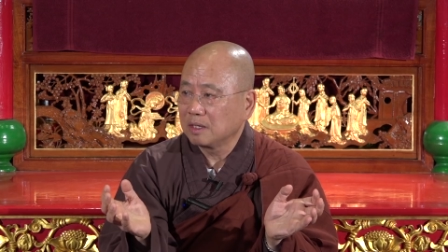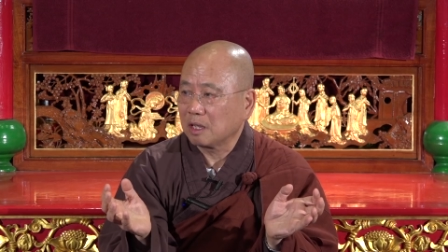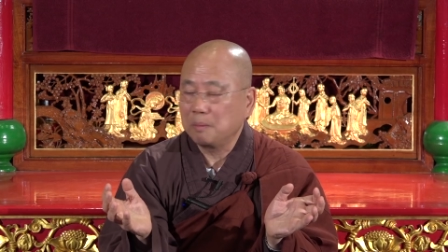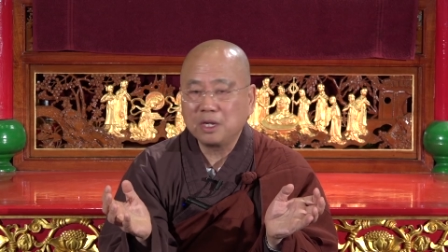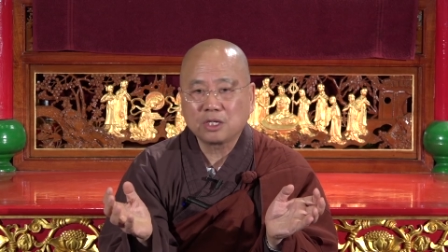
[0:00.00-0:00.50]

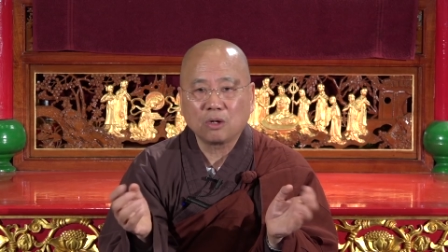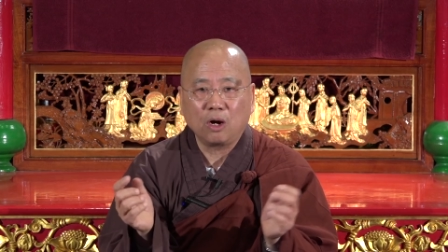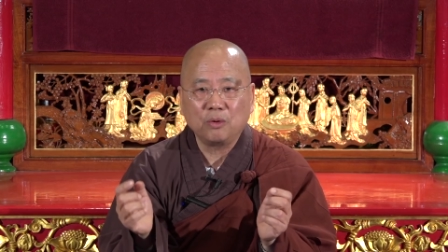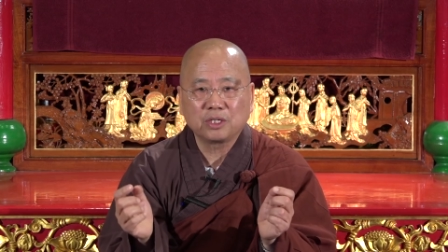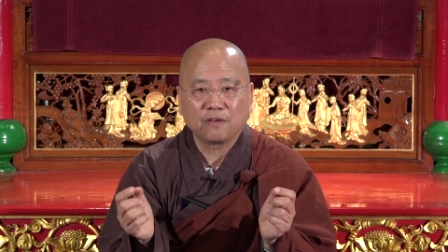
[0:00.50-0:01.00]
The minister
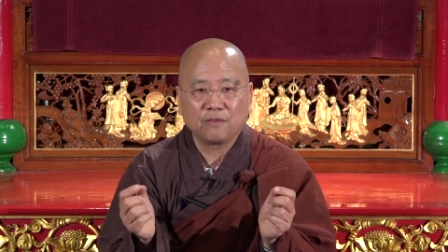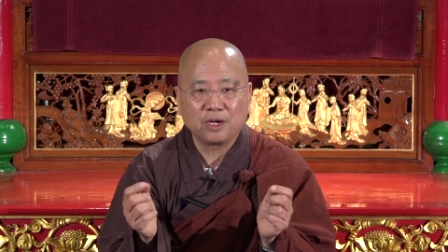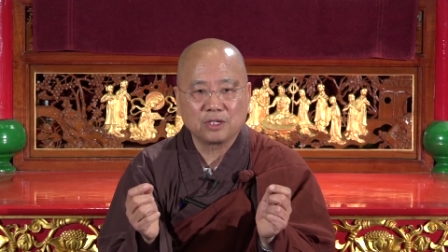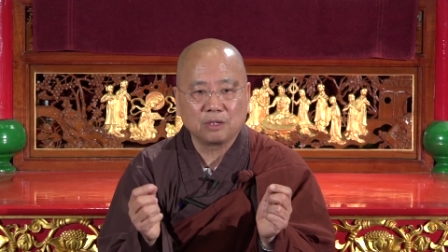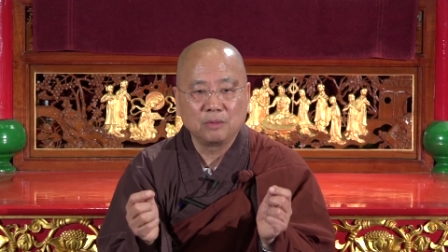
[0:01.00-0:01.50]
always
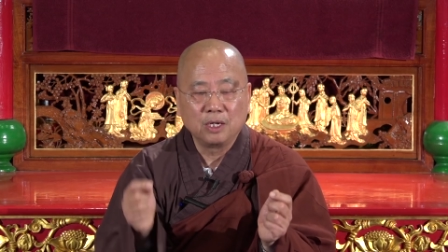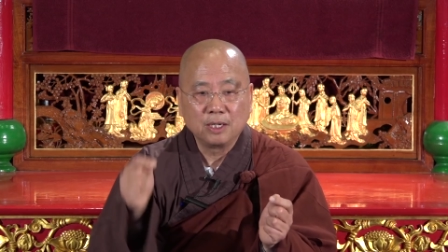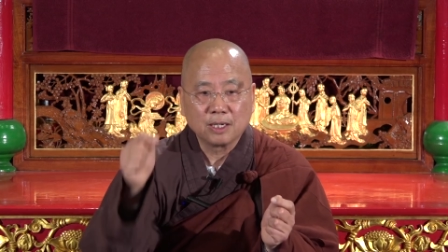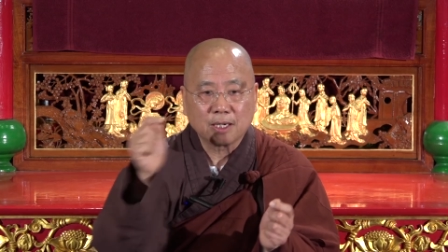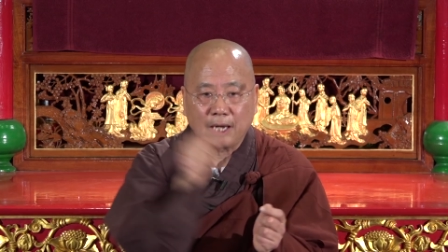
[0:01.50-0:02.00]
advised him,
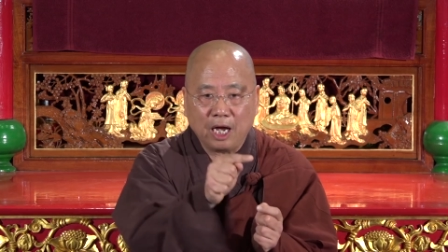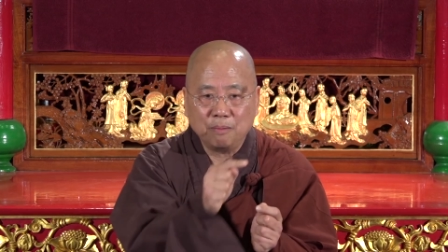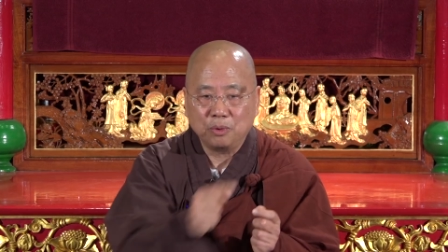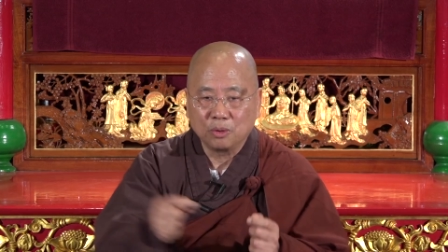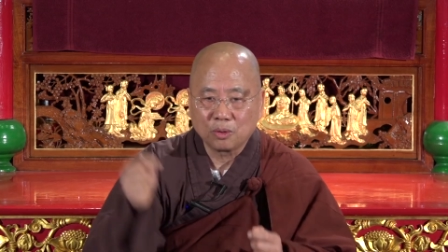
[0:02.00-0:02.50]

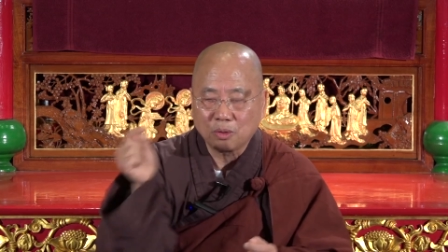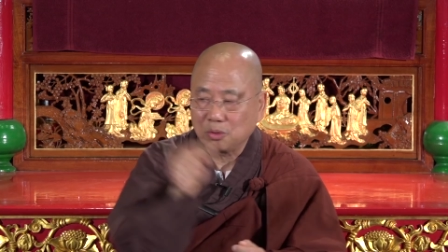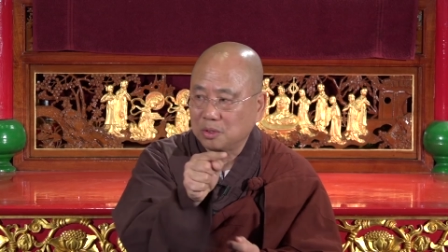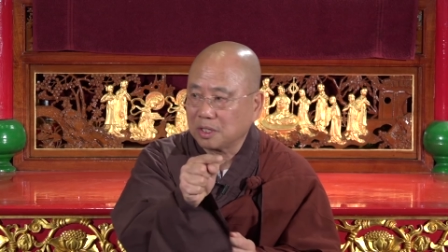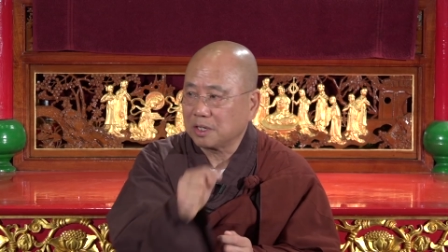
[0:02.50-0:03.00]
gamble,
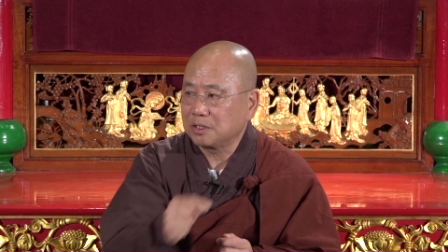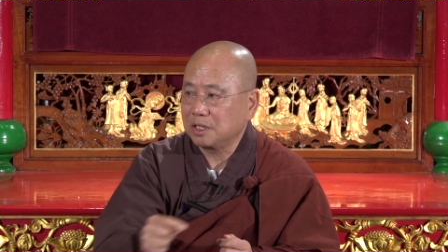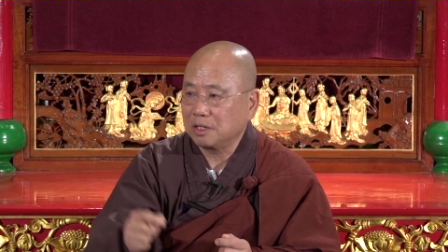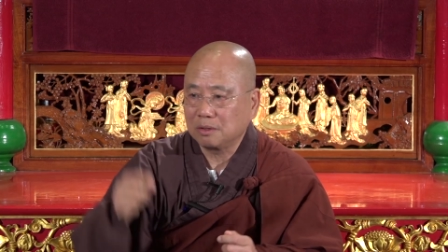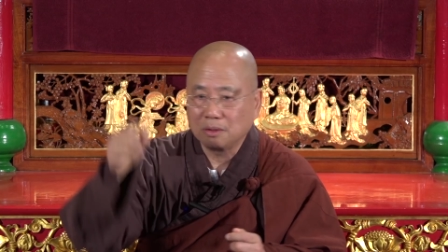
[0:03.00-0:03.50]
go to the
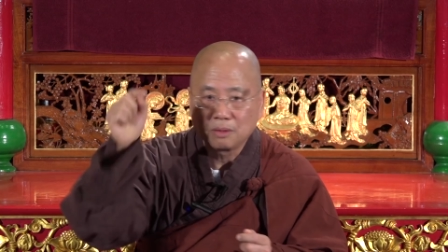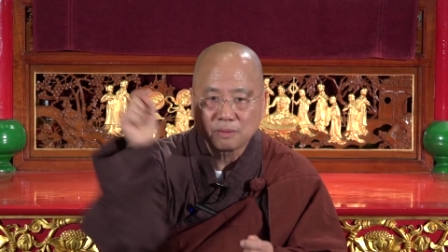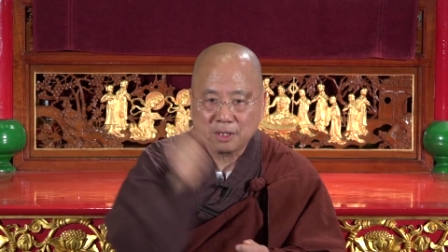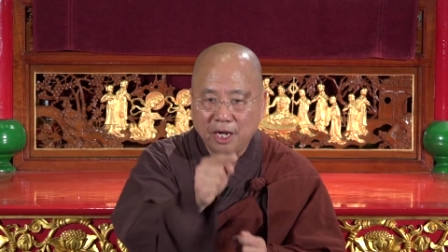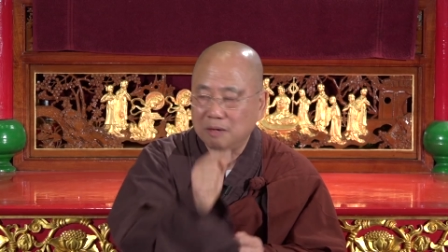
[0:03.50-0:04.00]
casino,
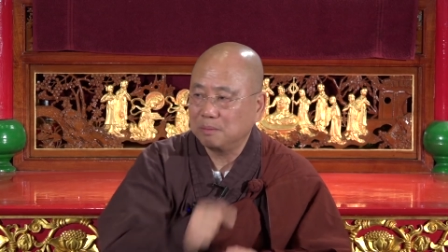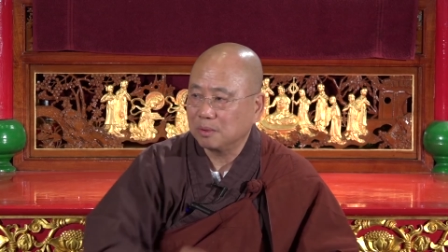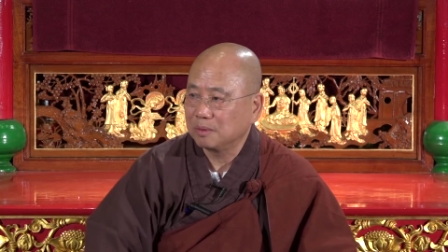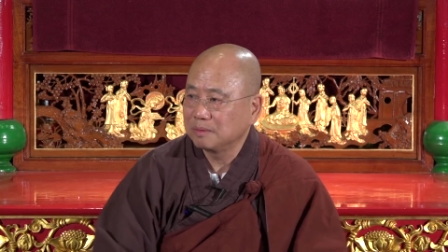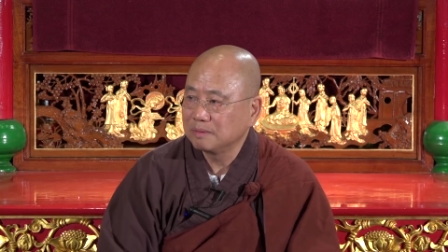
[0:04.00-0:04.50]

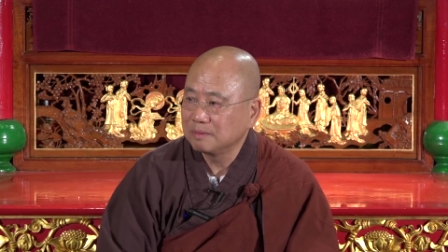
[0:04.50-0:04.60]
gamble.